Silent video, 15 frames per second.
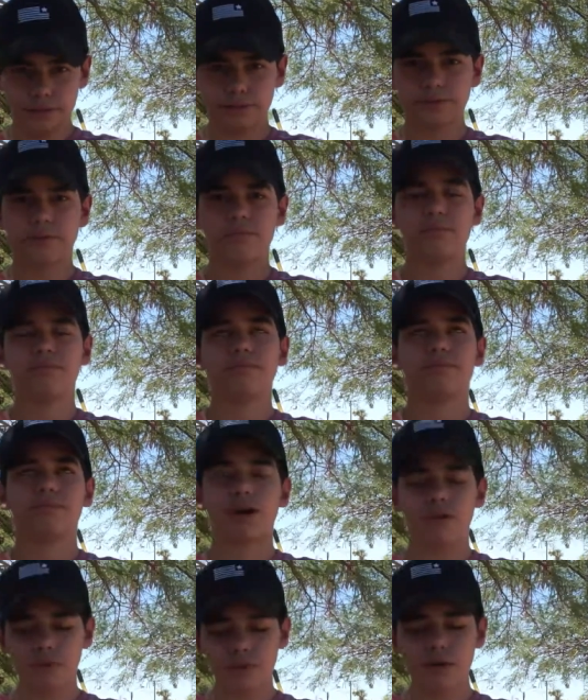of
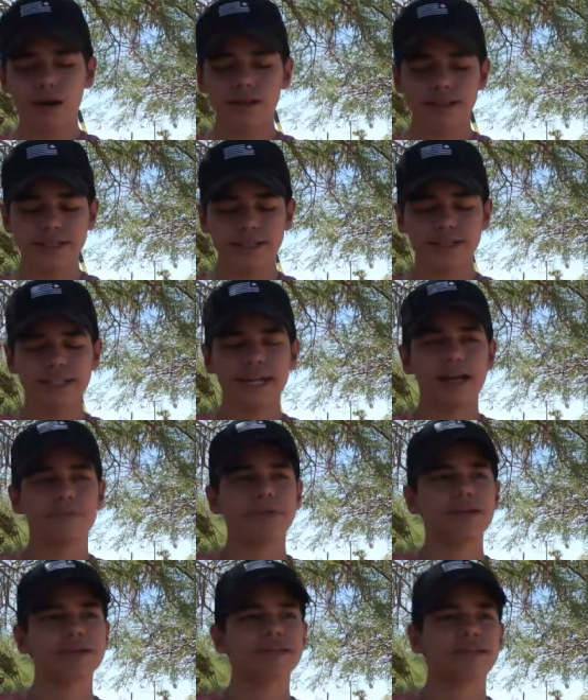Marvel Contest of
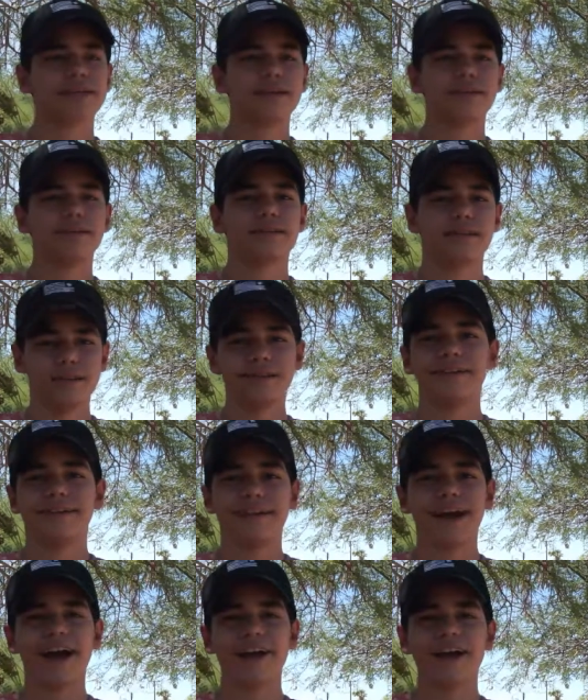Champions, and
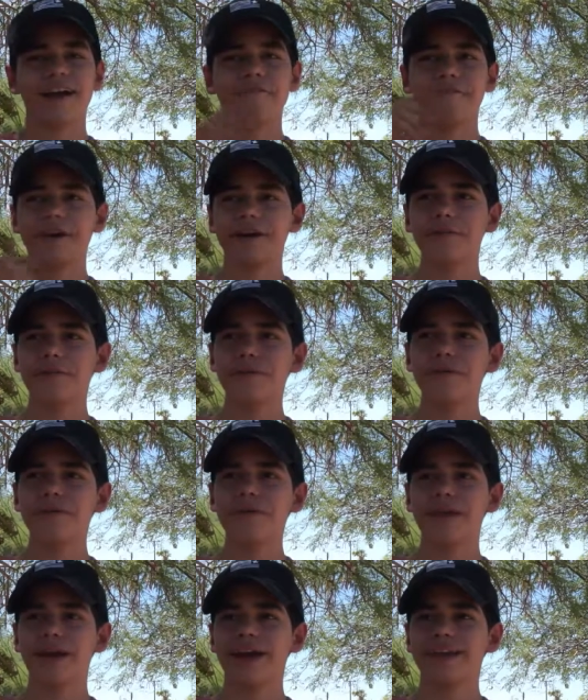I got
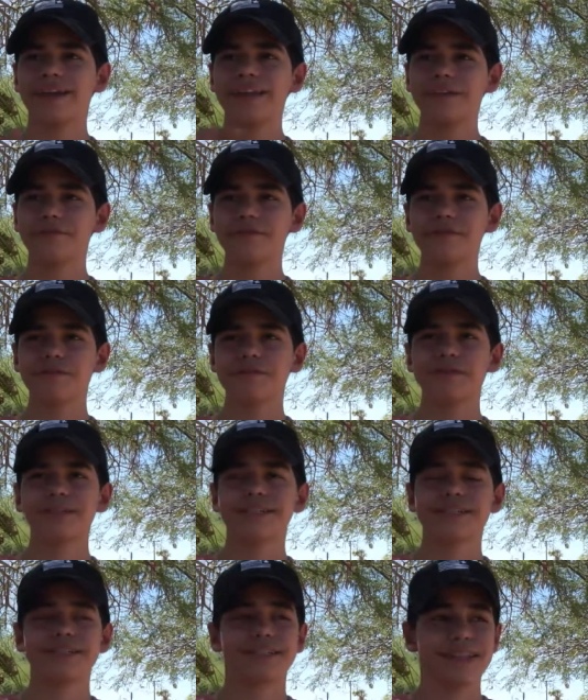Venompool and King Groot,
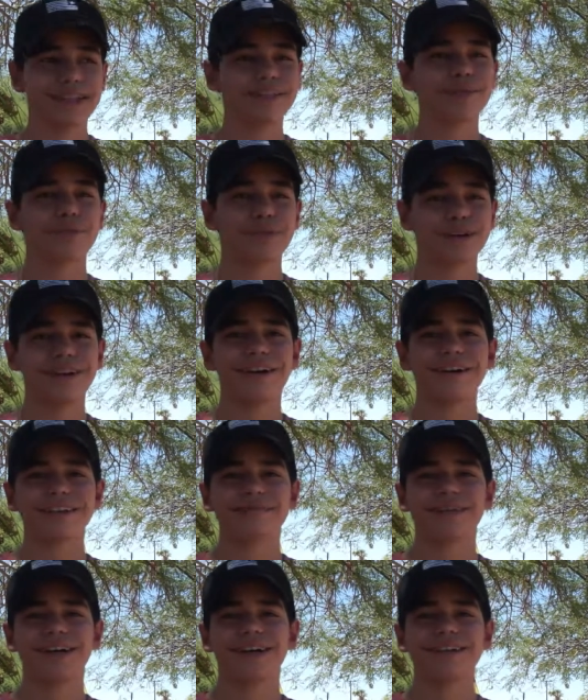which they look pretty
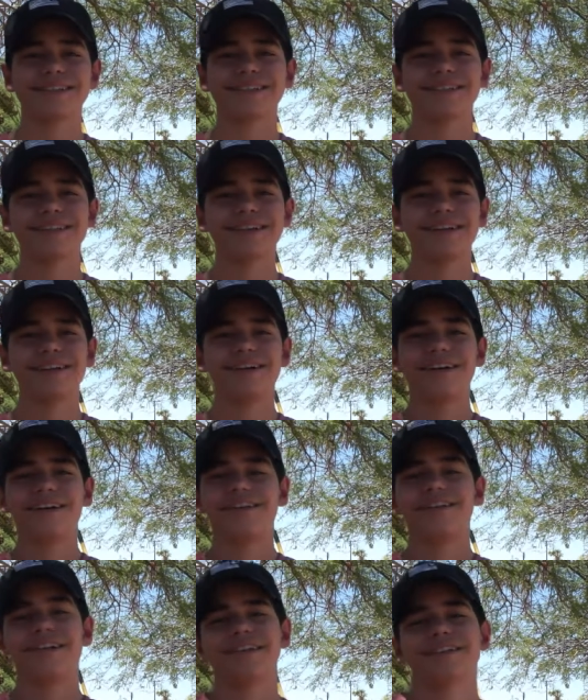awesome, guys.
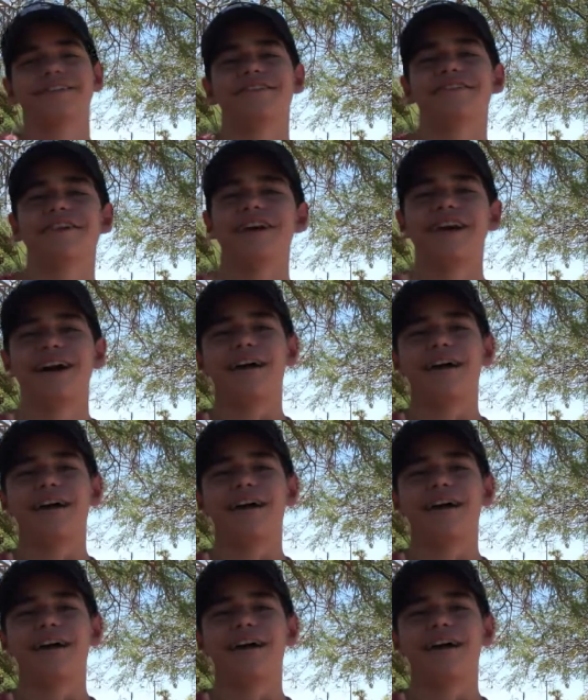Okay, so